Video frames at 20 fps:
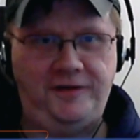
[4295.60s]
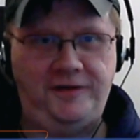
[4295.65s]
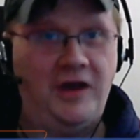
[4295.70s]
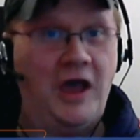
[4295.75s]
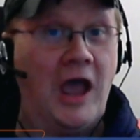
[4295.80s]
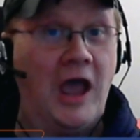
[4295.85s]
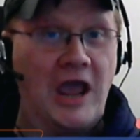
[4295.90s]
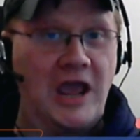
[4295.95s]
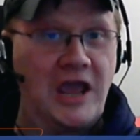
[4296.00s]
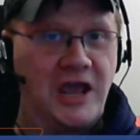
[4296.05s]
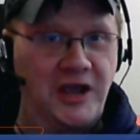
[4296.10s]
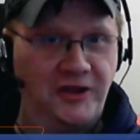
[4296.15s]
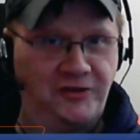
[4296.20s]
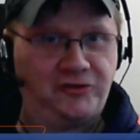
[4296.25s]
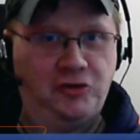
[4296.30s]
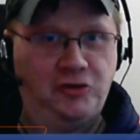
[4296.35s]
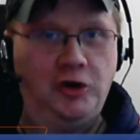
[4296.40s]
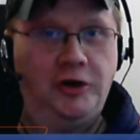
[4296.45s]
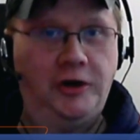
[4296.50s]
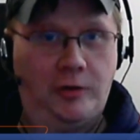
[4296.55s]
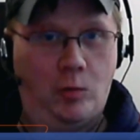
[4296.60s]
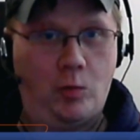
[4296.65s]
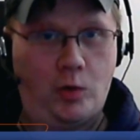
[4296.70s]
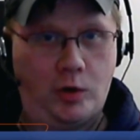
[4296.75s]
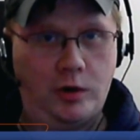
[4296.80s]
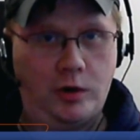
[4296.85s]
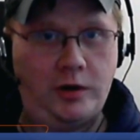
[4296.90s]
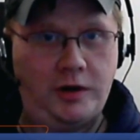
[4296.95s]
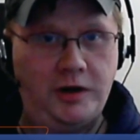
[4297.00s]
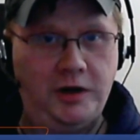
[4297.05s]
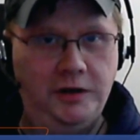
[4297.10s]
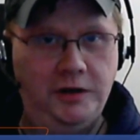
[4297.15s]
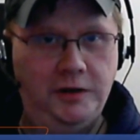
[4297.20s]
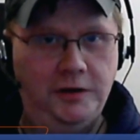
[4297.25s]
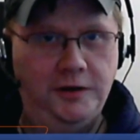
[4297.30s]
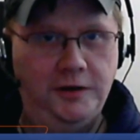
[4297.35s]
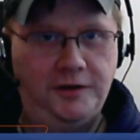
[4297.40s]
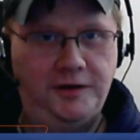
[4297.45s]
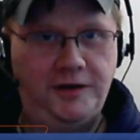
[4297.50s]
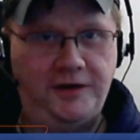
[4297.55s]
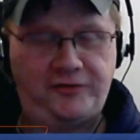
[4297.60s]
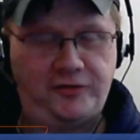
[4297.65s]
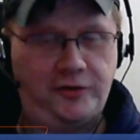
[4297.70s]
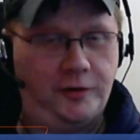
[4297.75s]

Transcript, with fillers: enough. It's going to work. It's